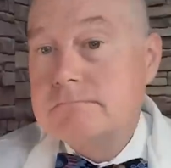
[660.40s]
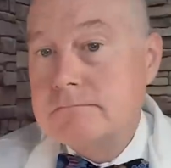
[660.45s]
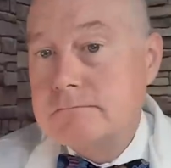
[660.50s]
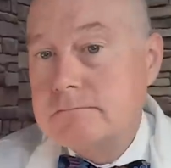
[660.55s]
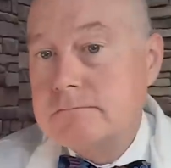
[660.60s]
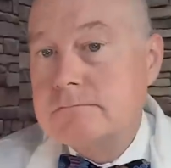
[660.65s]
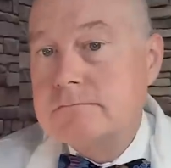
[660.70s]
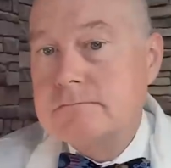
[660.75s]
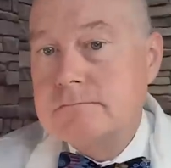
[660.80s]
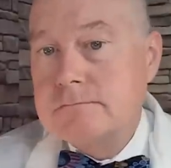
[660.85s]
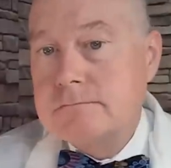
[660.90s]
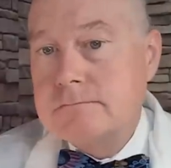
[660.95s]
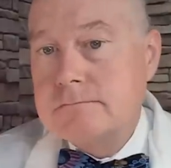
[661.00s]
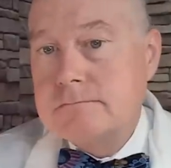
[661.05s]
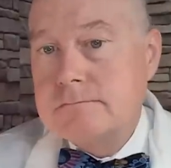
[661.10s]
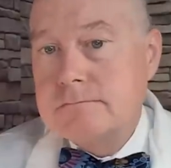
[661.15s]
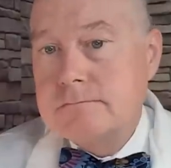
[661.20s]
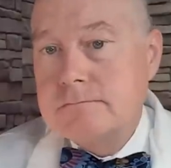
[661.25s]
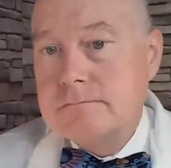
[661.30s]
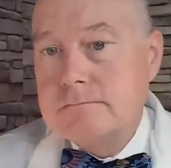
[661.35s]

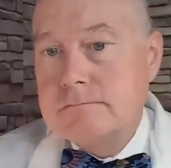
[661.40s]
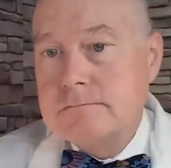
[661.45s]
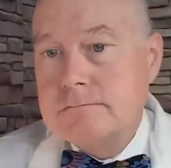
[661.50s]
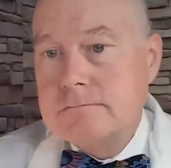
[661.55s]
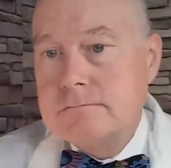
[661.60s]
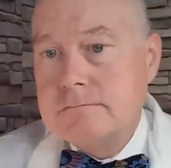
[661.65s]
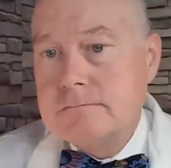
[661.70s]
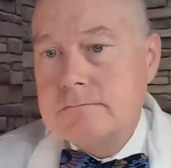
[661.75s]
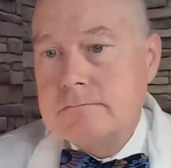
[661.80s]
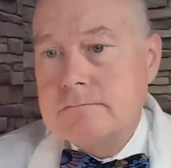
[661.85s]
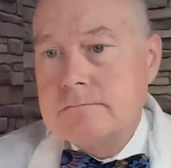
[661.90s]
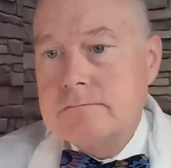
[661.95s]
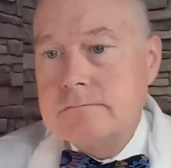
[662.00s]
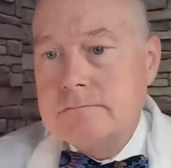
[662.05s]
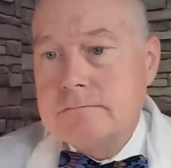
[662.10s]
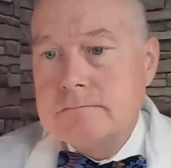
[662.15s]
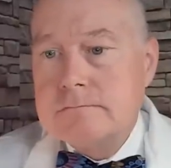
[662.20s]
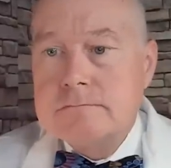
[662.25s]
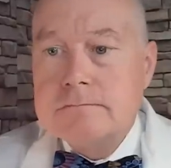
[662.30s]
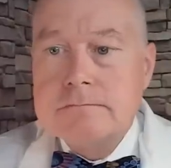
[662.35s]

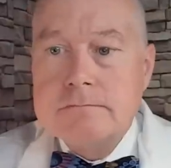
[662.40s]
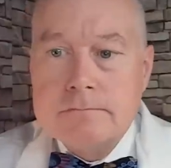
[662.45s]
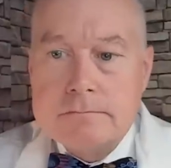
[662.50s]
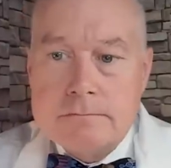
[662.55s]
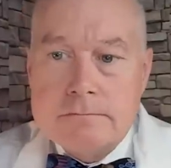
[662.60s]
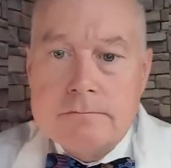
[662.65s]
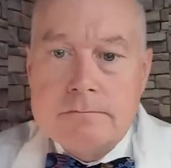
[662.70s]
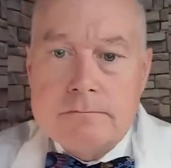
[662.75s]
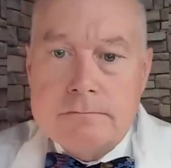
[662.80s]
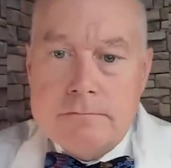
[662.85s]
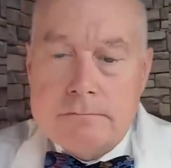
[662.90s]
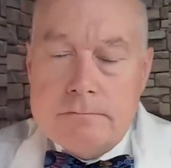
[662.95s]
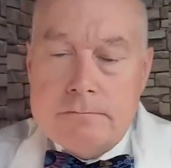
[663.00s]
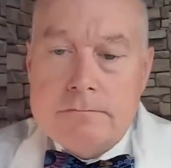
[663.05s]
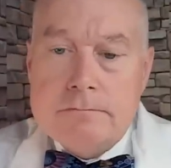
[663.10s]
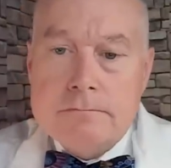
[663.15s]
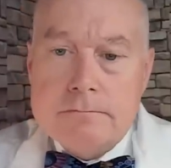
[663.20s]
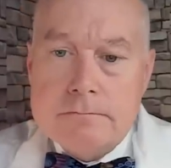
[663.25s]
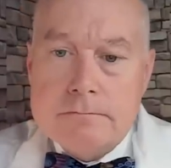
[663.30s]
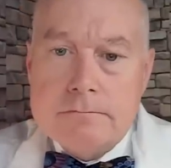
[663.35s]

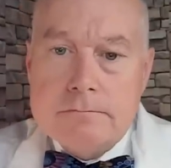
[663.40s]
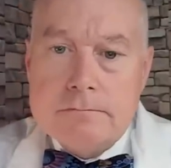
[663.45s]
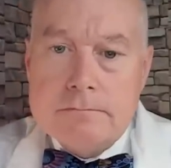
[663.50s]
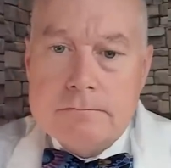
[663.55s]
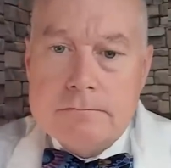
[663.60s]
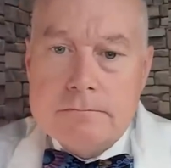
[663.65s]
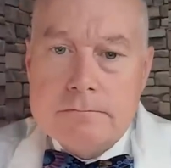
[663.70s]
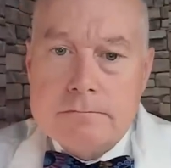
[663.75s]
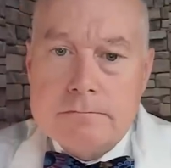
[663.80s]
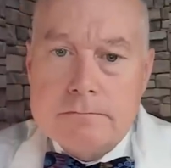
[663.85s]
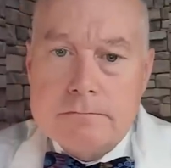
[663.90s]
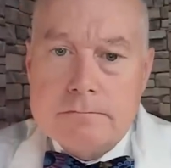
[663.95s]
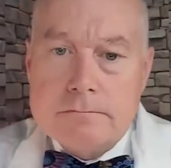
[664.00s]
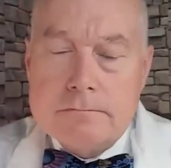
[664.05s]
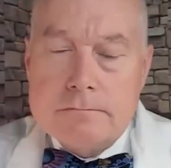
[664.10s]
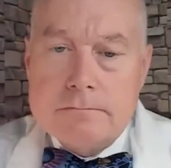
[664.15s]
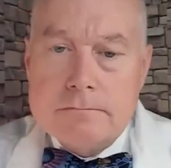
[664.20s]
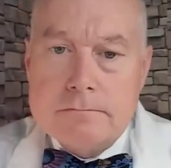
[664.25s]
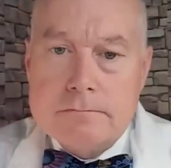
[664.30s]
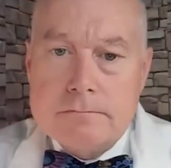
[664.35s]

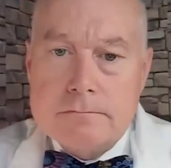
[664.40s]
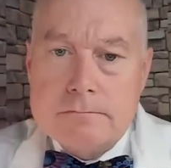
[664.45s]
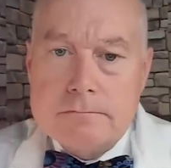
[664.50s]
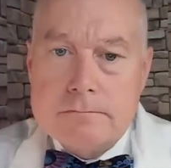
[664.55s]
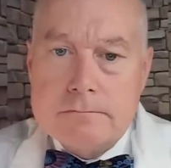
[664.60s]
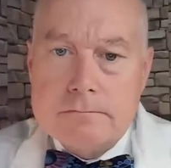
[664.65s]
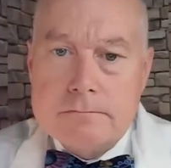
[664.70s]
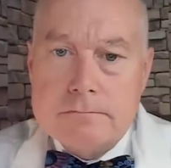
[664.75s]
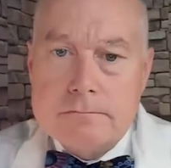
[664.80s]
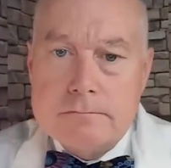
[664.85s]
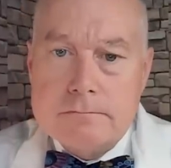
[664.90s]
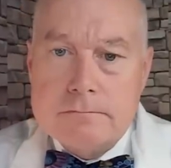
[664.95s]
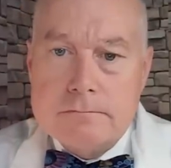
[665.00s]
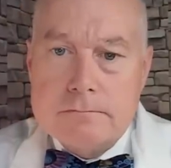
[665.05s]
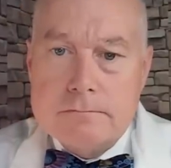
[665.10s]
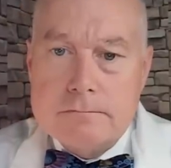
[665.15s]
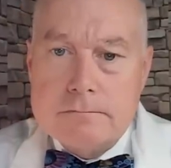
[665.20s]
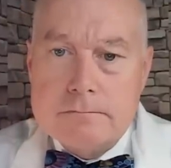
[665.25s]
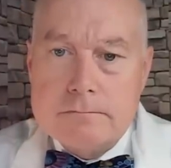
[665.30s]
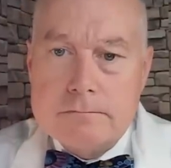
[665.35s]

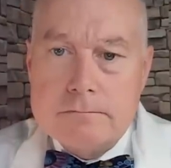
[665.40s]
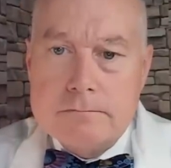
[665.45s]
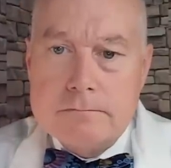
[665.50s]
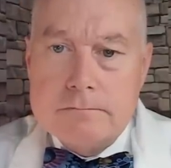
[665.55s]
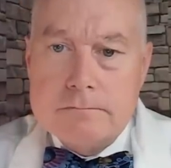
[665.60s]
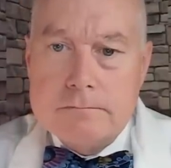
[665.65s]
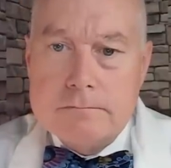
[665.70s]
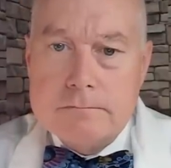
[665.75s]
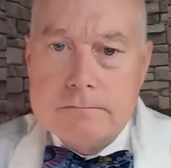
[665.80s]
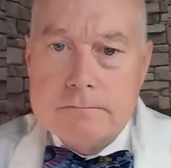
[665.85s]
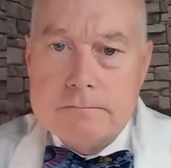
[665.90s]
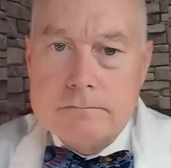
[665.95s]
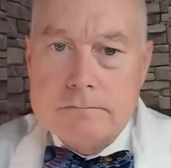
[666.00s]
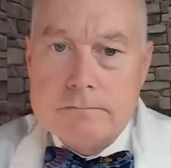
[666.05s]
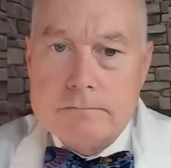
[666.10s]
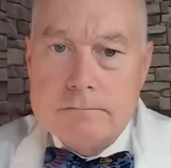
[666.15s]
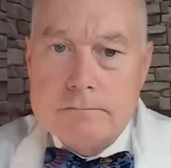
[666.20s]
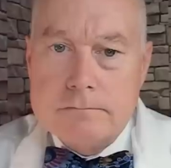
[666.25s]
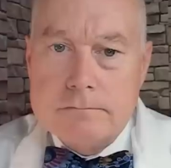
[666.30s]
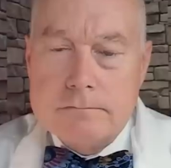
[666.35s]

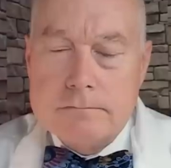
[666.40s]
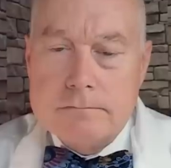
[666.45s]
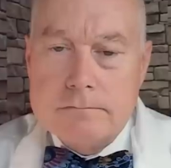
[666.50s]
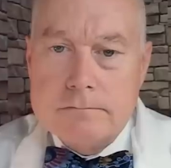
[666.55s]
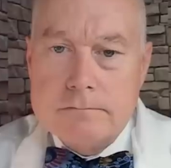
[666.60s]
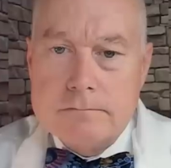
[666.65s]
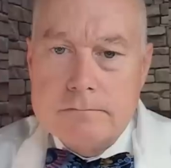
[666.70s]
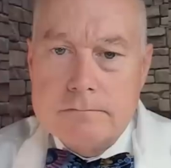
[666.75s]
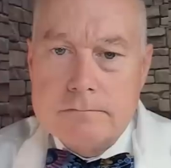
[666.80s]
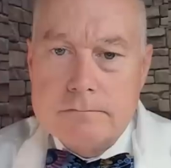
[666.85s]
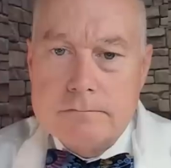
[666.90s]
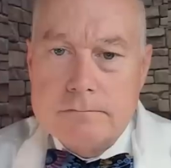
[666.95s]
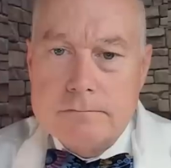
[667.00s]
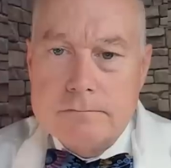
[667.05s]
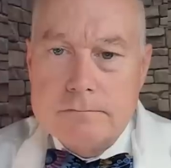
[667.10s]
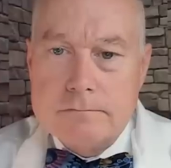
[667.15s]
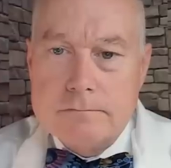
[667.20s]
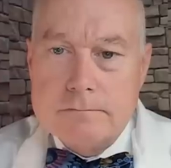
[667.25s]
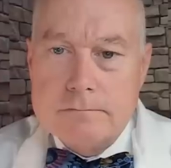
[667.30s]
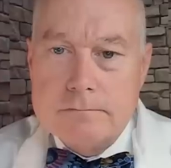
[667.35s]

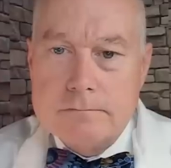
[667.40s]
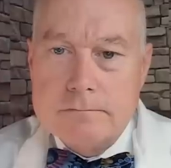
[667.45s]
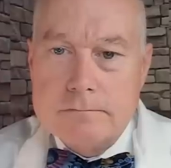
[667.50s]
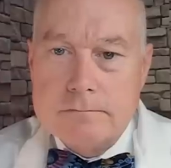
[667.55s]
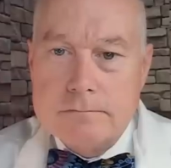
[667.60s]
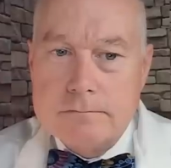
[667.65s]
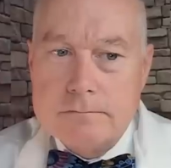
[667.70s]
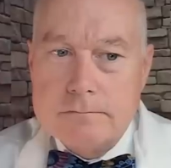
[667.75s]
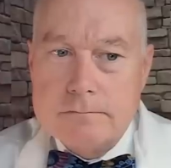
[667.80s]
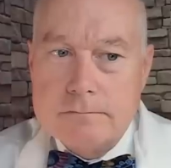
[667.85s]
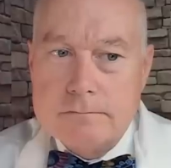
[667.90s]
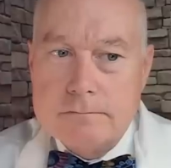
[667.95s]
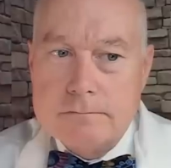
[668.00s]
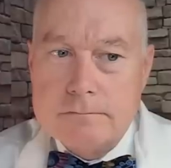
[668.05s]
No words are spoken by the person on screen.